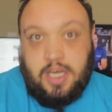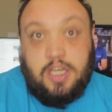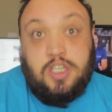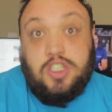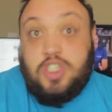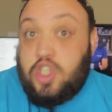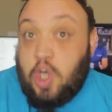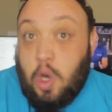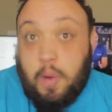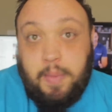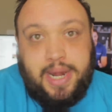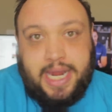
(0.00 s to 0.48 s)

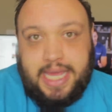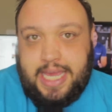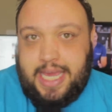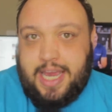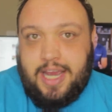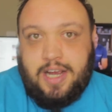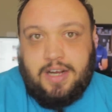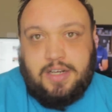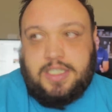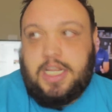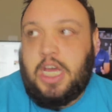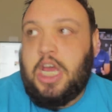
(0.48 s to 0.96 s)
So many
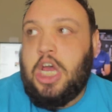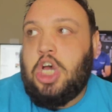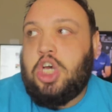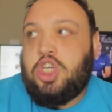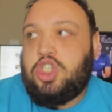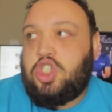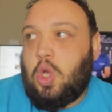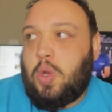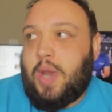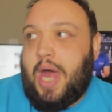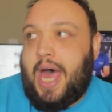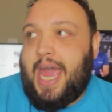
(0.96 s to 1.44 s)
years.
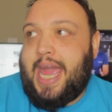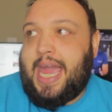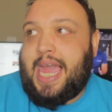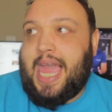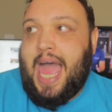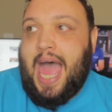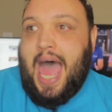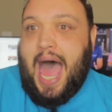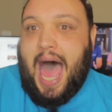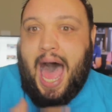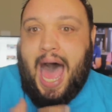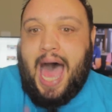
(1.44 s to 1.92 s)
So like,
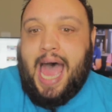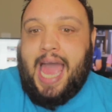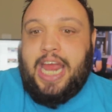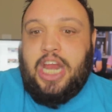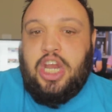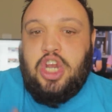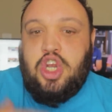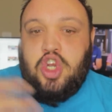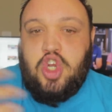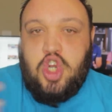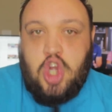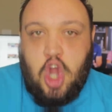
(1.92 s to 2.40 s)

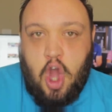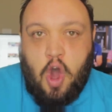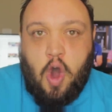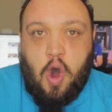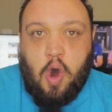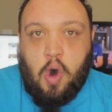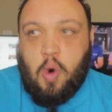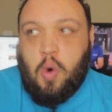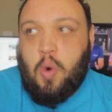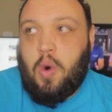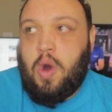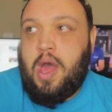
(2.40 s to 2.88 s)
I
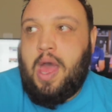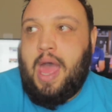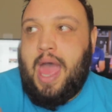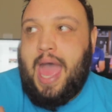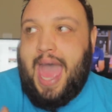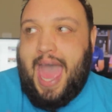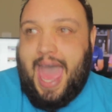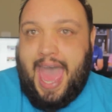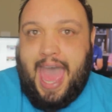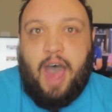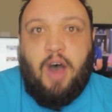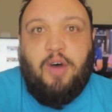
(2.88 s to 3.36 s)
know
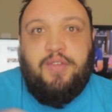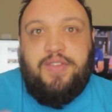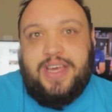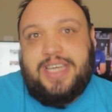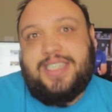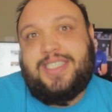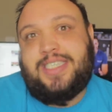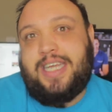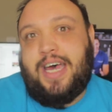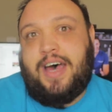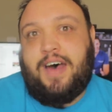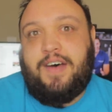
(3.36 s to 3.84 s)
how
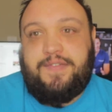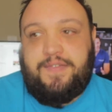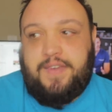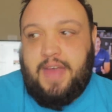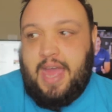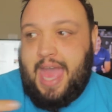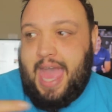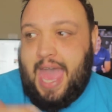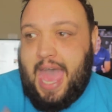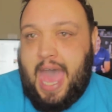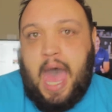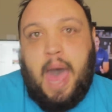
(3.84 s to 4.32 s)
this stuff
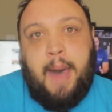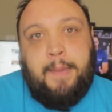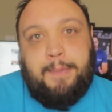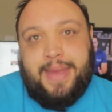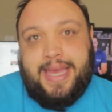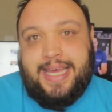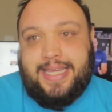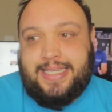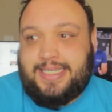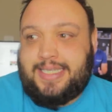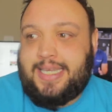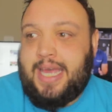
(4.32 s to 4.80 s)

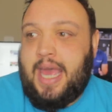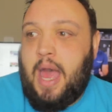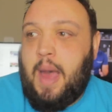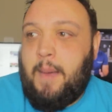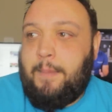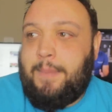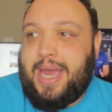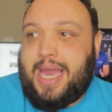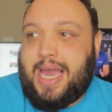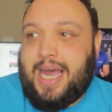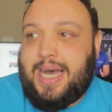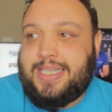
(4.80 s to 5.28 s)
happens
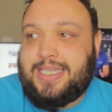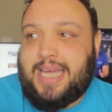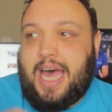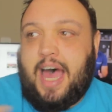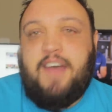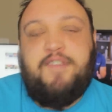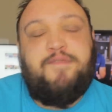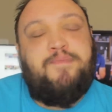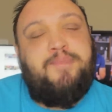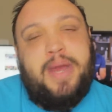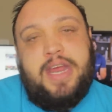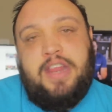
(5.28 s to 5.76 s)
because
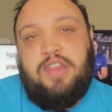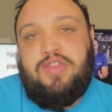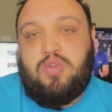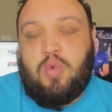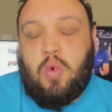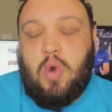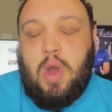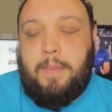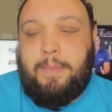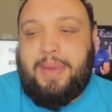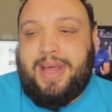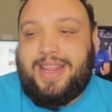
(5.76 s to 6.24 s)
I've been
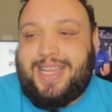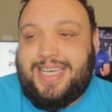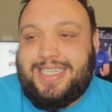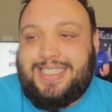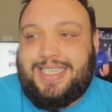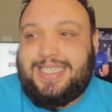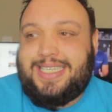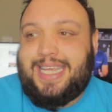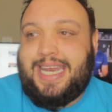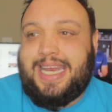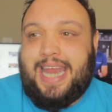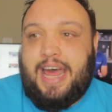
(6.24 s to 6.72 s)
through it. But
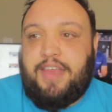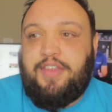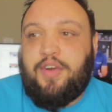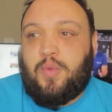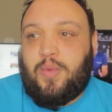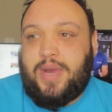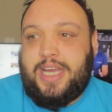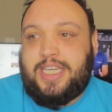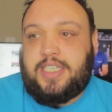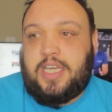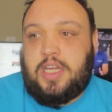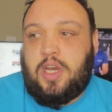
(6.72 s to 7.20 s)
this is another
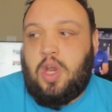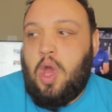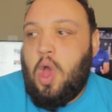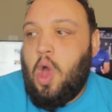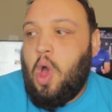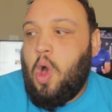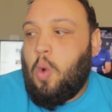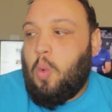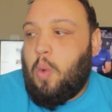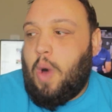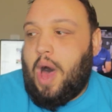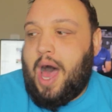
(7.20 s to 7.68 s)
reason
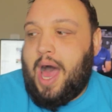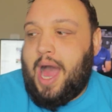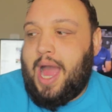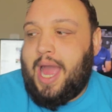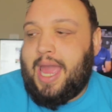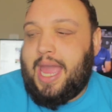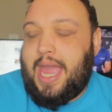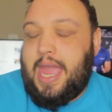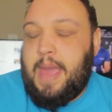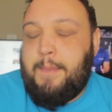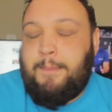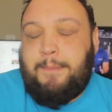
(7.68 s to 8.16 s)
why
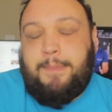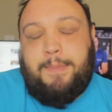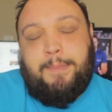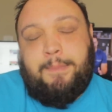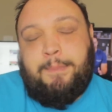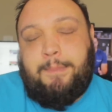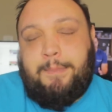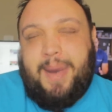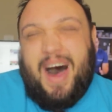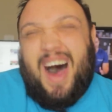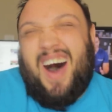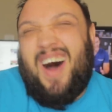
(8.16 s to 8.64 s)
it
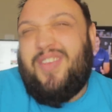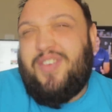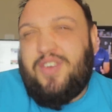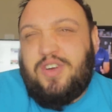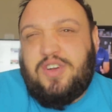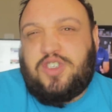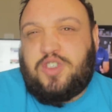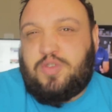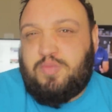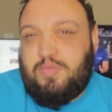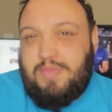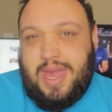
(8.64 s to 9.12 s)

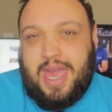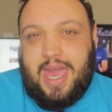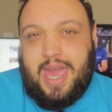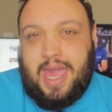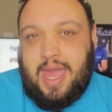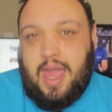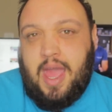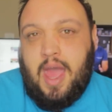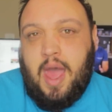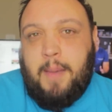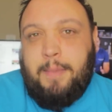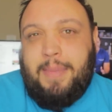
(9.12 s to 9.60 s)
bothers
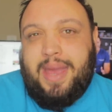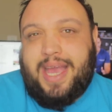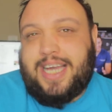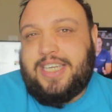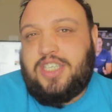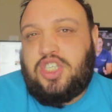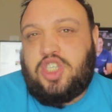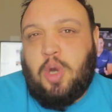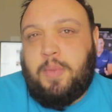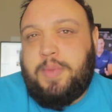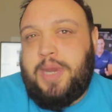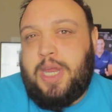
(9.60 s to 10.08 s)
me
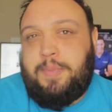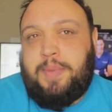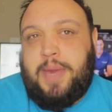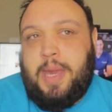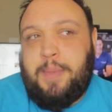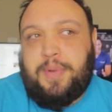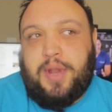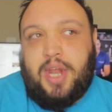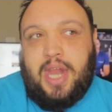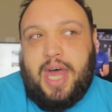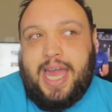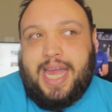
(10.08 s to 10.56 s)
because so many
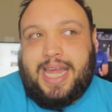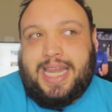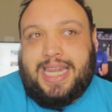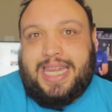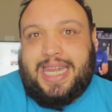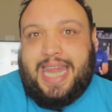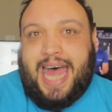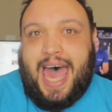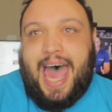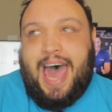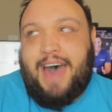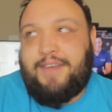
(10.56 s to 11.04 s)
people like
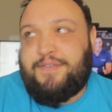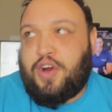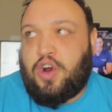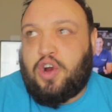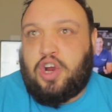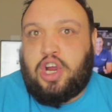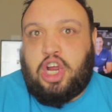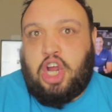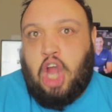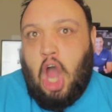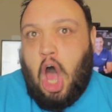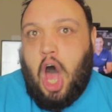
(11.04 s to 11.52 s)
laugh
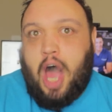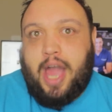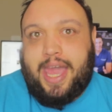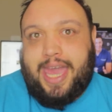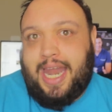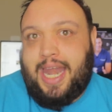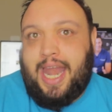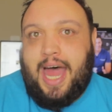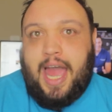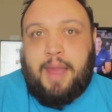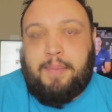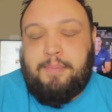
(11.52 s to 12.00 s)
or gawk
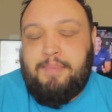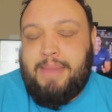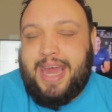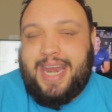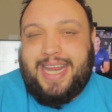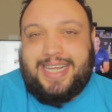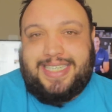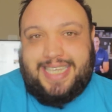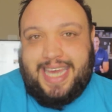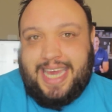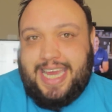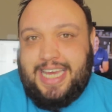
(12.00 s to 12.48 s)
at like
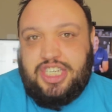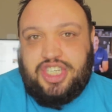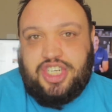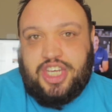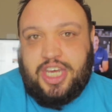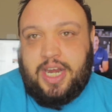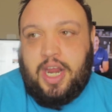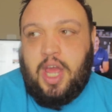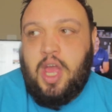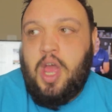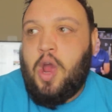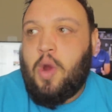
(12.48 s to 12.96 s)

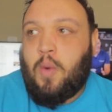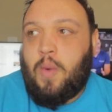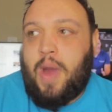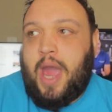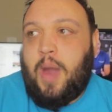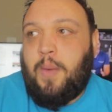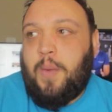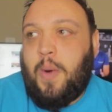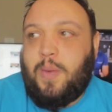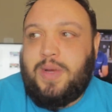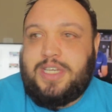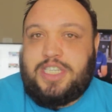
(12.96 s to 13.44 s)
meditation,
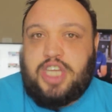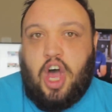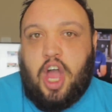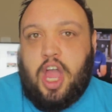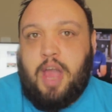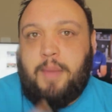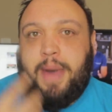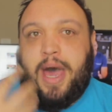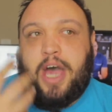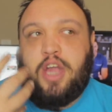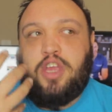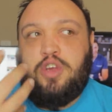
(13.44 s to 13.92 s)
right? When we
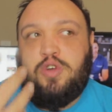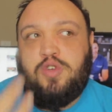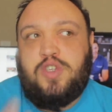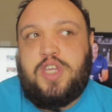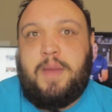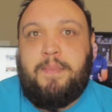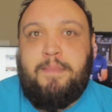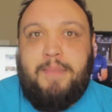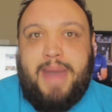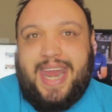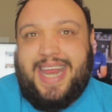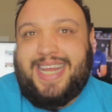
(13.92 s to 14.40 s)
talk about
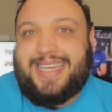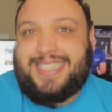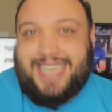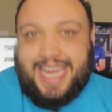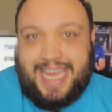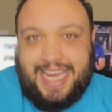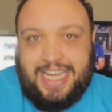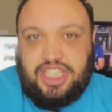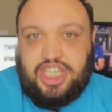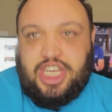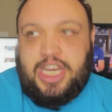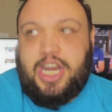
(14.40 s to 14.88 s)
using
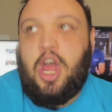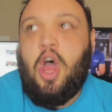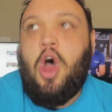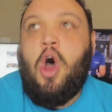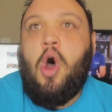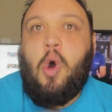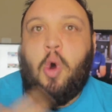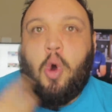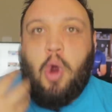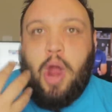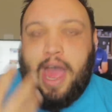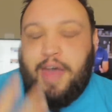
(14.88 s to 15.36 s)
meditation
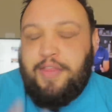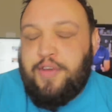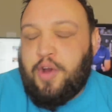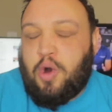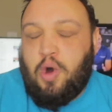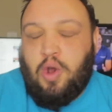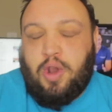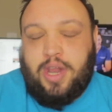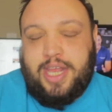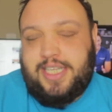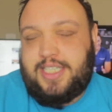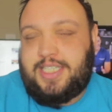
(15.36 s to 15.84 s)
or other
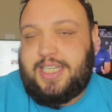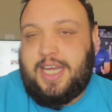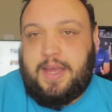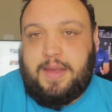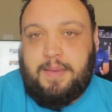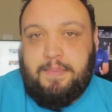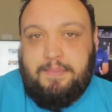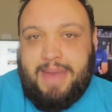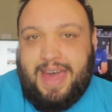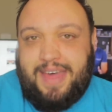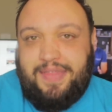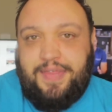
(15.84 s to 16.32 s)

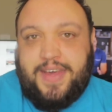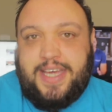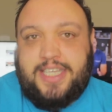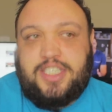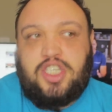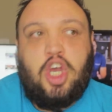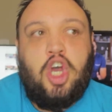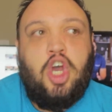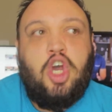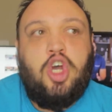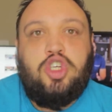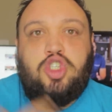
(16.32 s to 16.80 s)
holistic
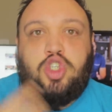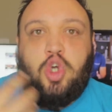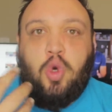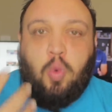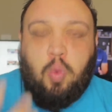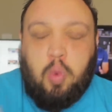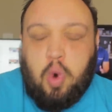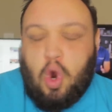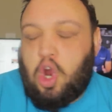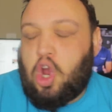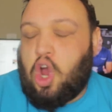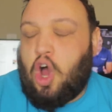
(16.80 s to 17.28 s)
methods to
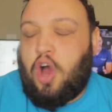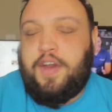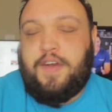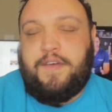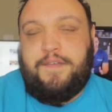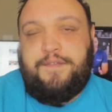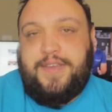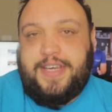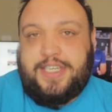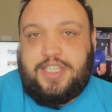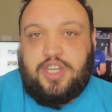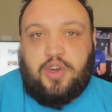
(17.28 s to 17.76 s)
work on your
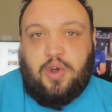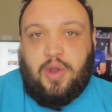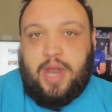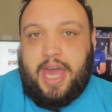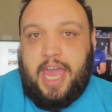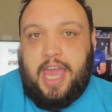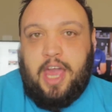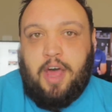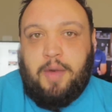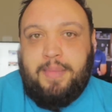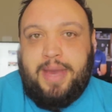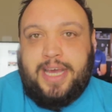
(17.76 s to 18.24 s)
physical
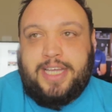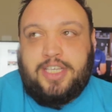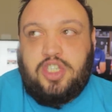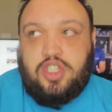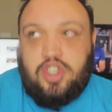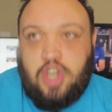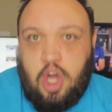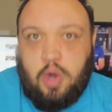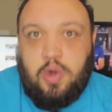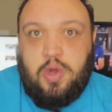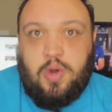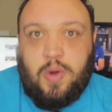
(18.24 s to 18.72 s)
ailments.
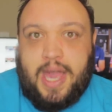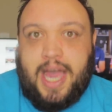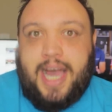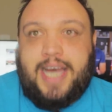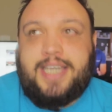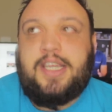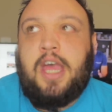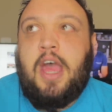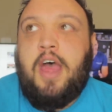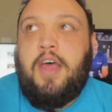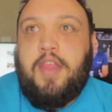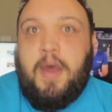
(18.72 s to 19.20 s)
No, you
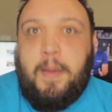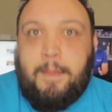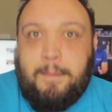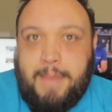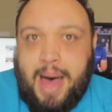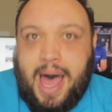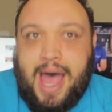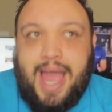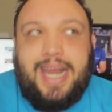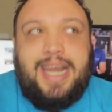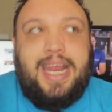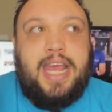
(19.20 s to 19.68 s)
guys, the
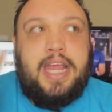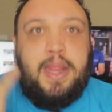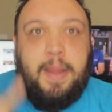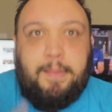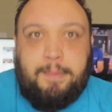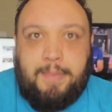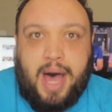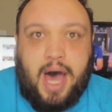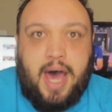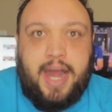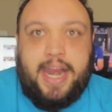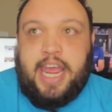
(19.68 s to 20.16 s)
mind and the
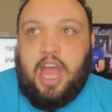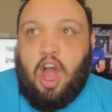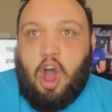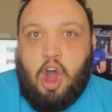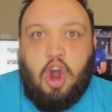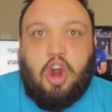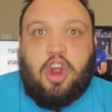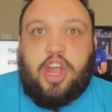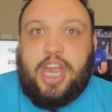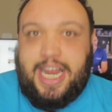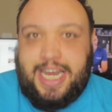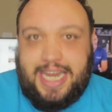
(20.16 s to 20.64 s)
body
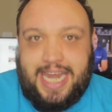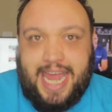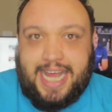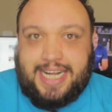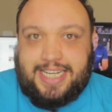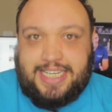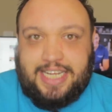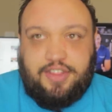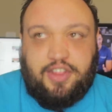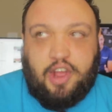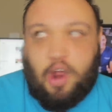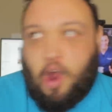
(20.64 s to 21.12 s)
are
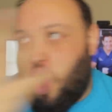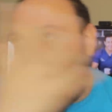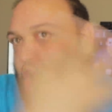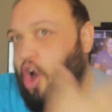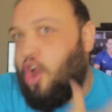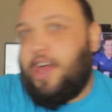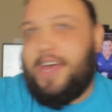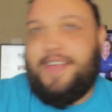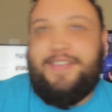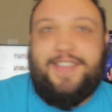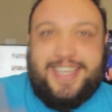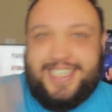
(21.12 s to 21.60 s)
connected. They're
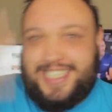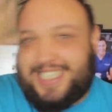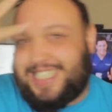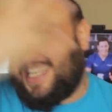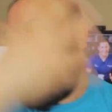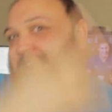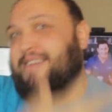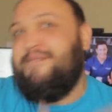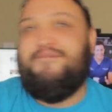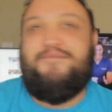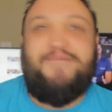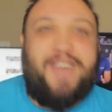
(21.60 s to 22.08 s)
all in the
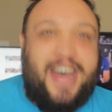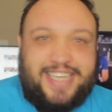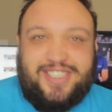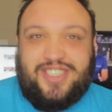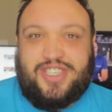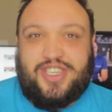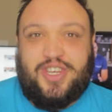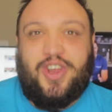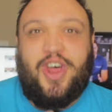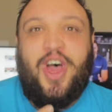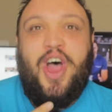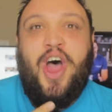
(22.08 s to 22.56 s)
same
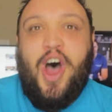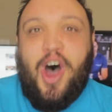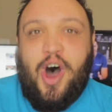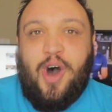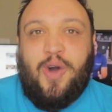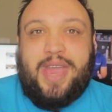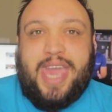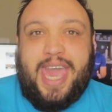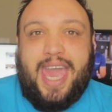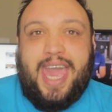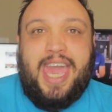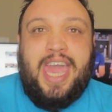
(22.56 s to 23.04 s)
vessel,
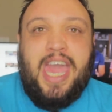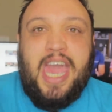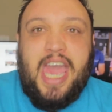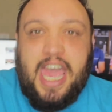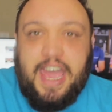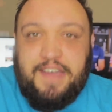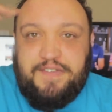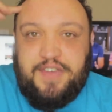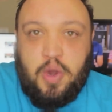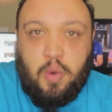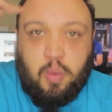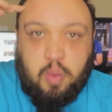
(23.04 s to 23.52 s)
okay?
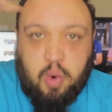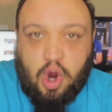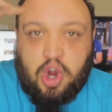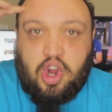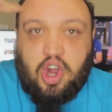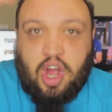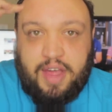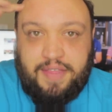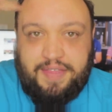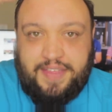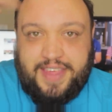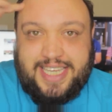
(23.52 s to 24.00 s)
If you
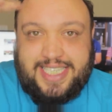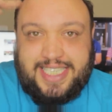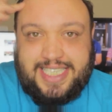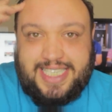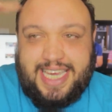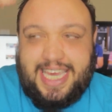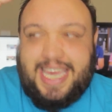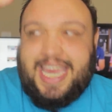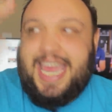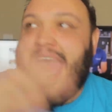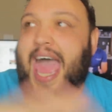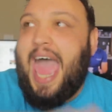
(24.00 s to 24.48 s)
work on this
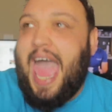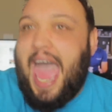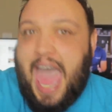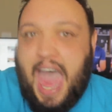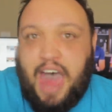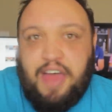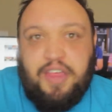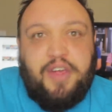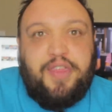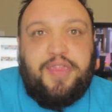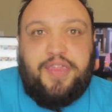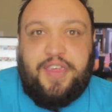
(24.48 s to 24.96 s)
thing,
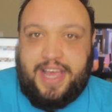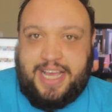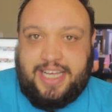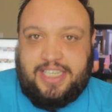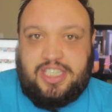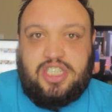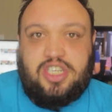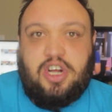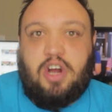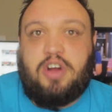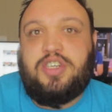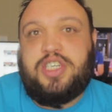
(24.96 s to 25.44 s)
other
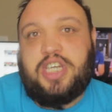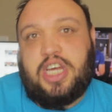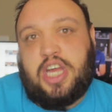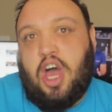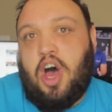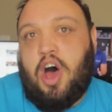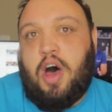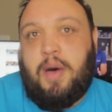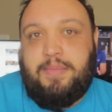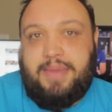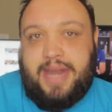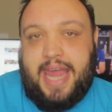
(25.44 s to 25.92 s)
things start to
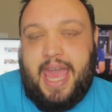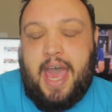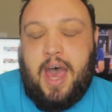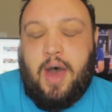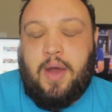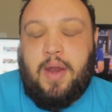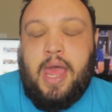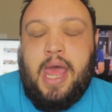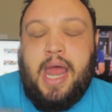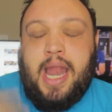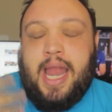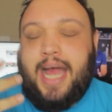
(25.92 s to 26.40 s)
calm
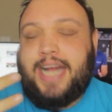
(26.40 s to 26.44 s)
down.